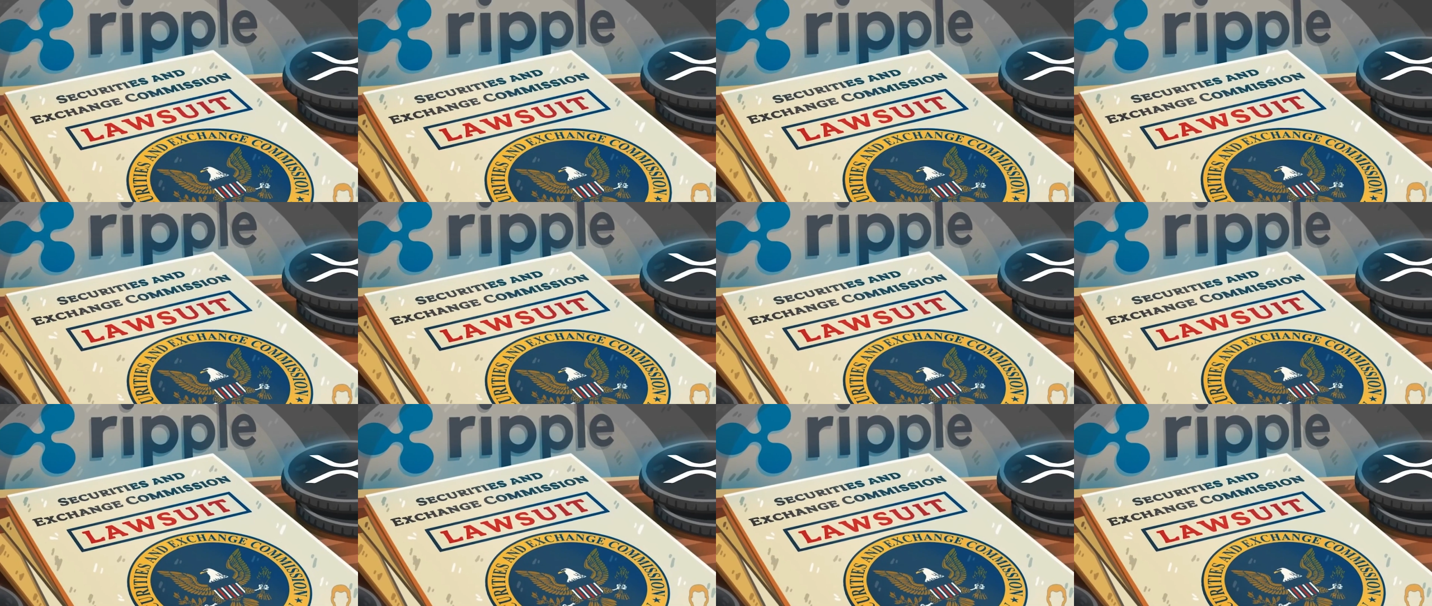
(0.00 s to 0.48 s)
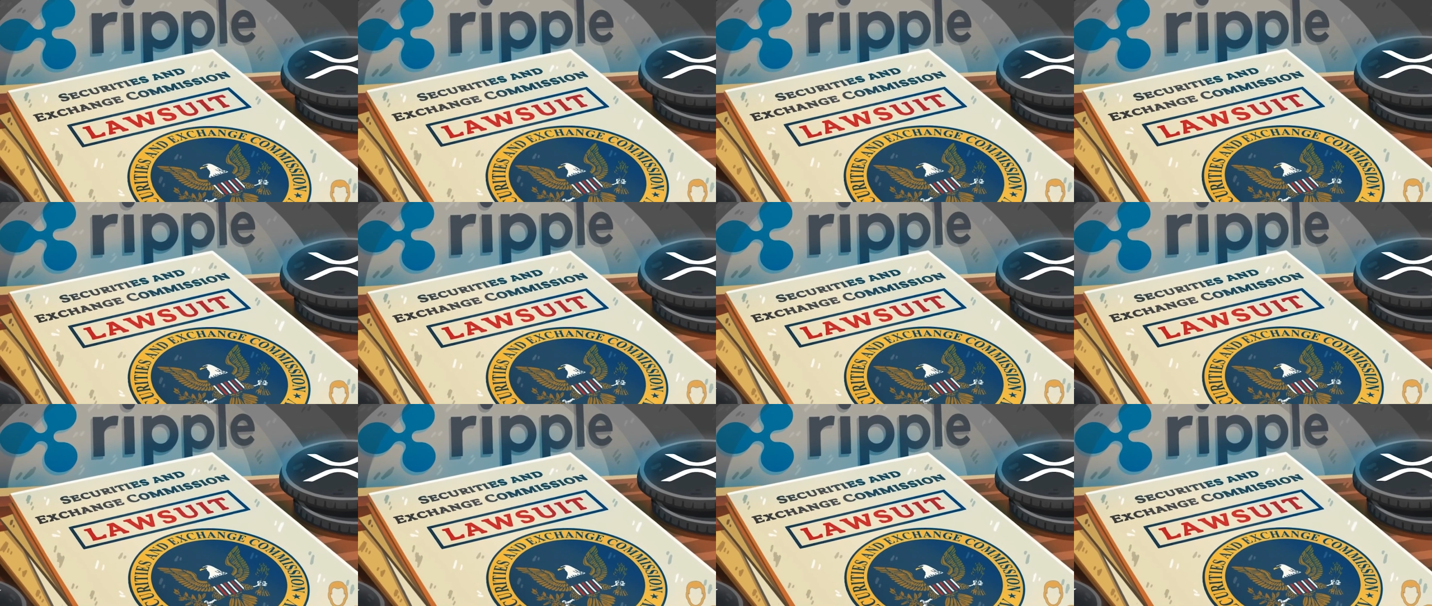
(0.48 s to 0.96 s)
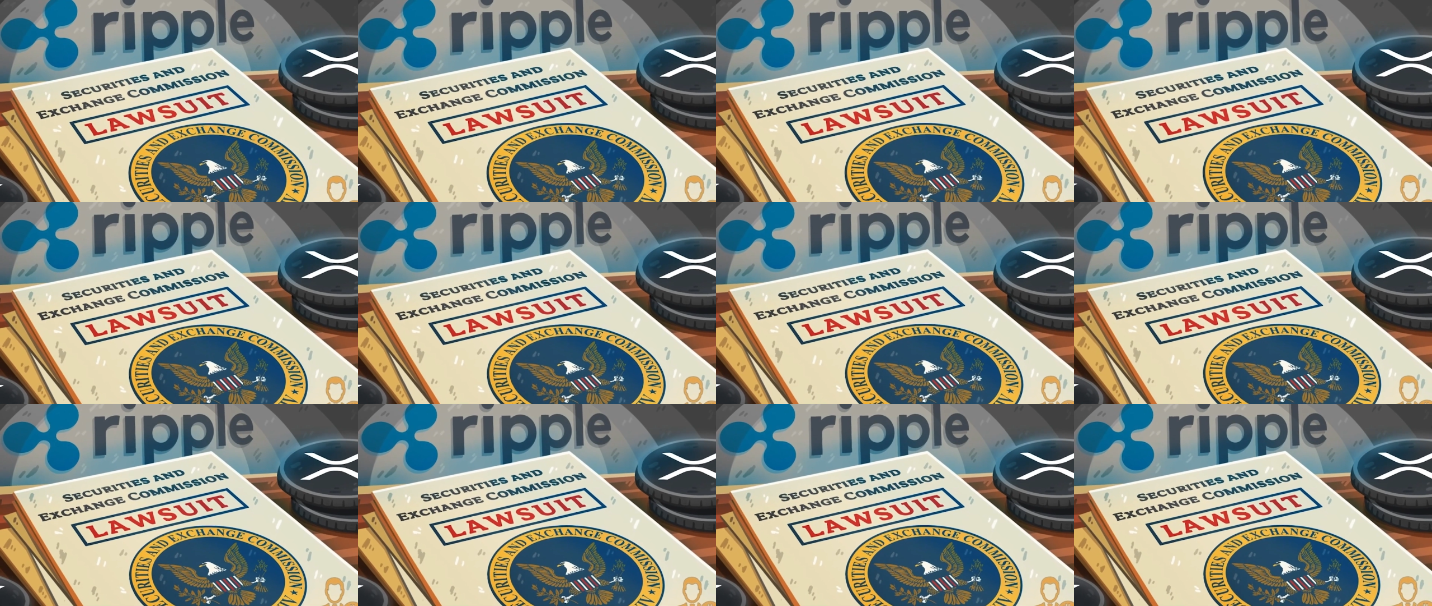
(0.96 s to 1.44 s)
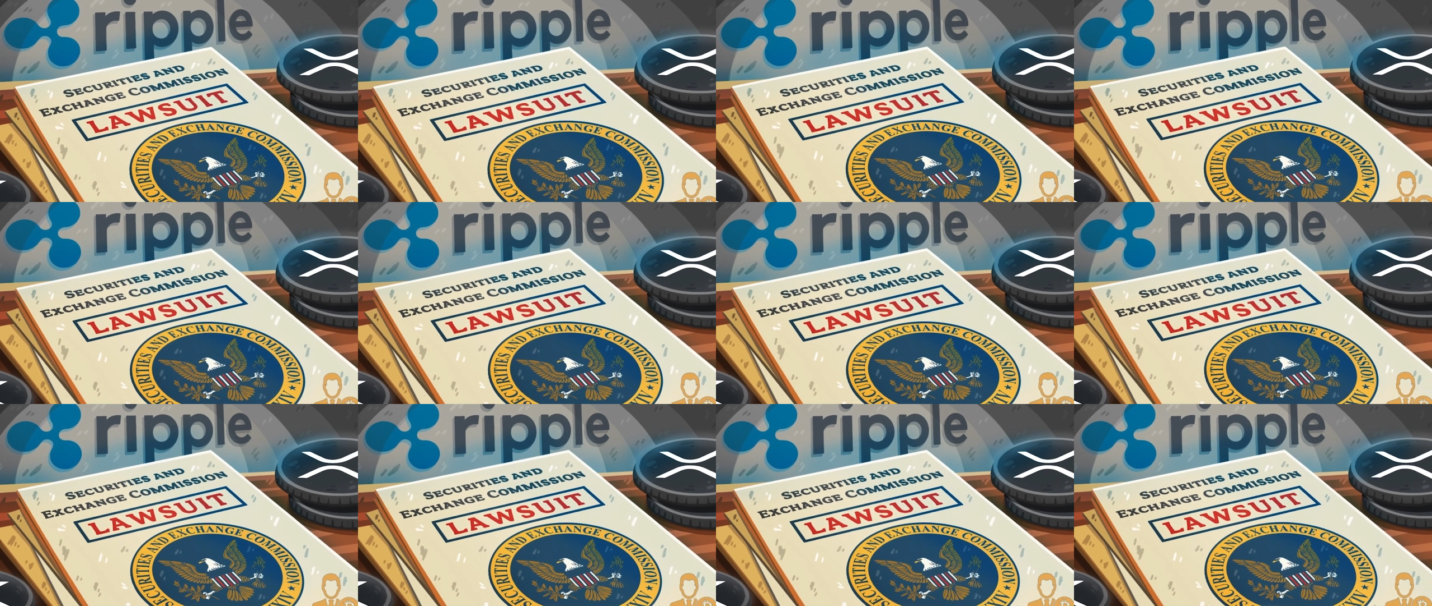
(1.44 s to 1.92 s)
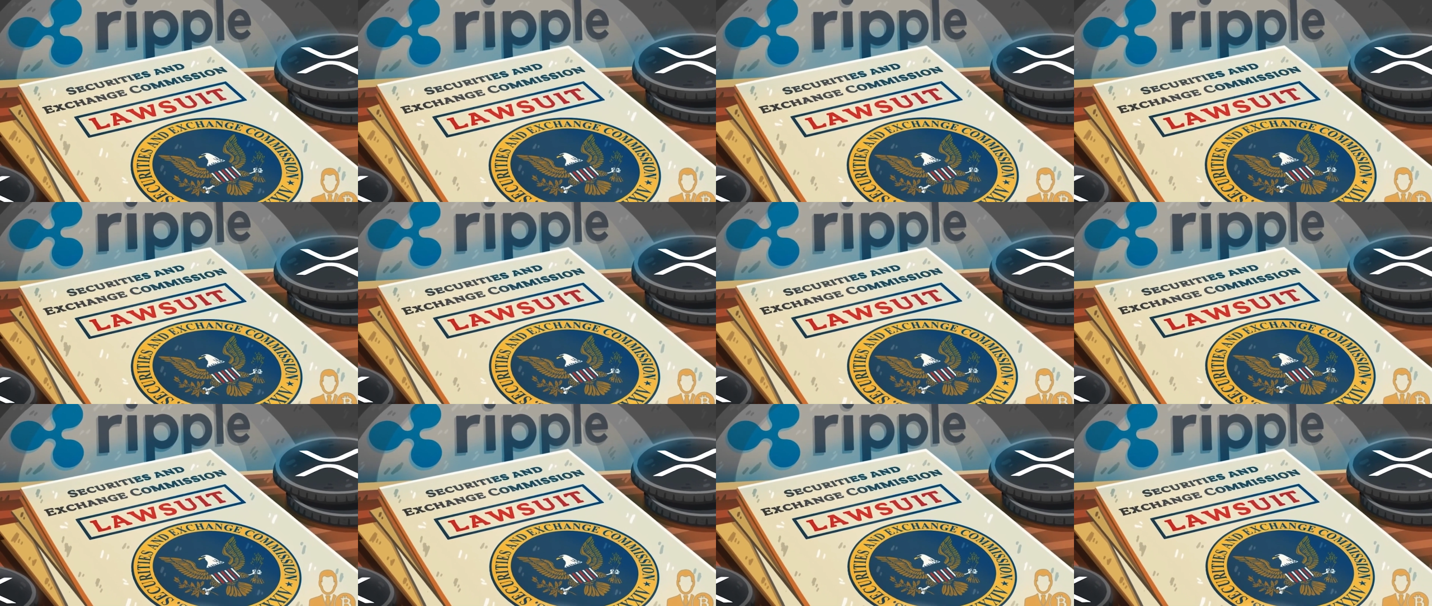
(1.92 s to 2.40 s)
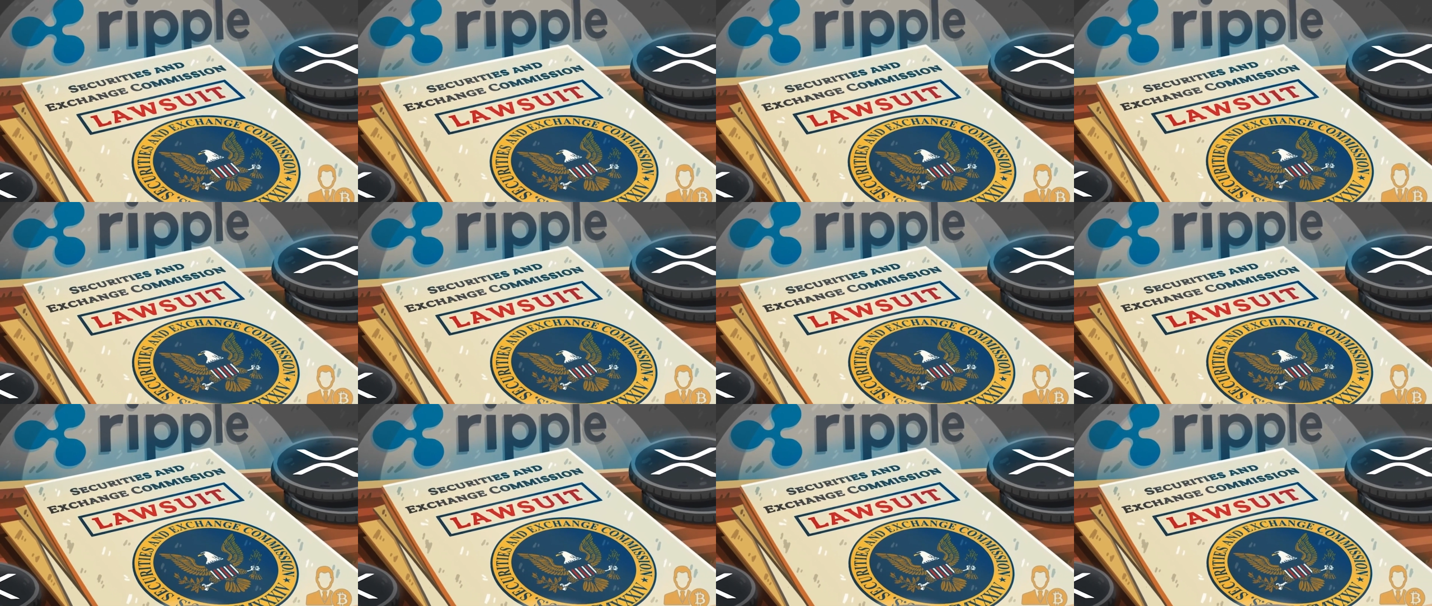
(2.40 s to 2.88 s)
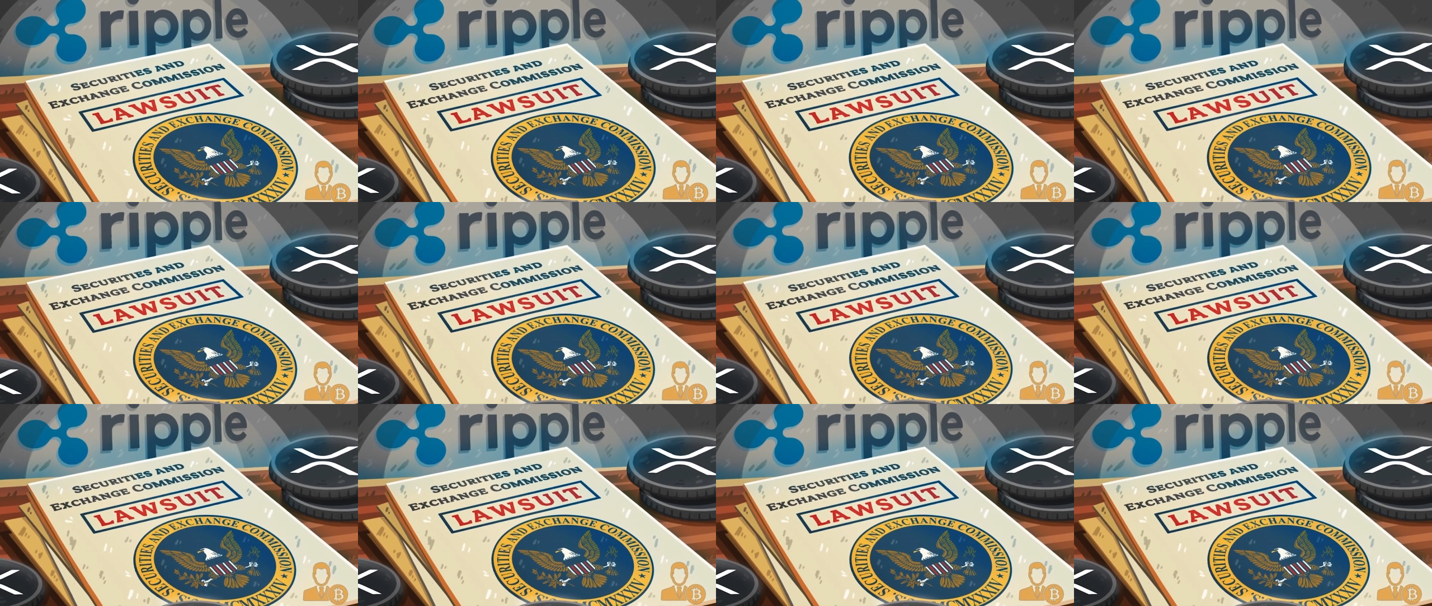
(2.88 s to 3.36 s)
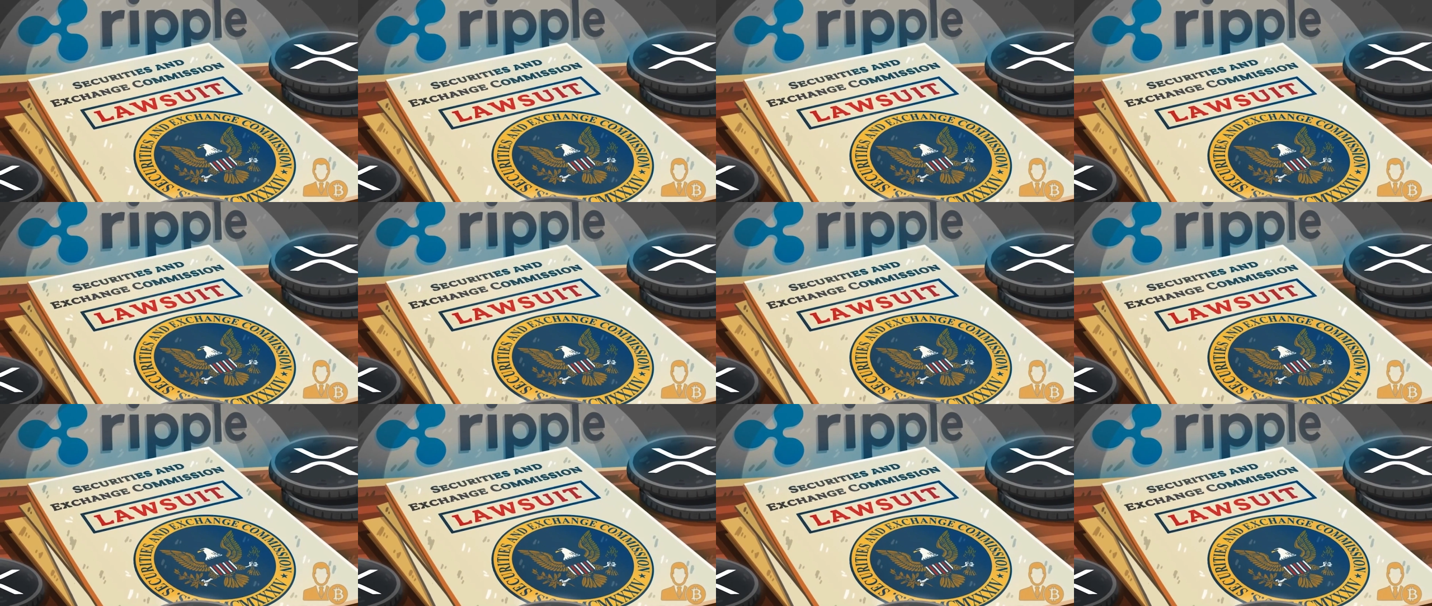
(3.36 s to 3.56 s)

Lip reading: Nobody's mouth can be seen.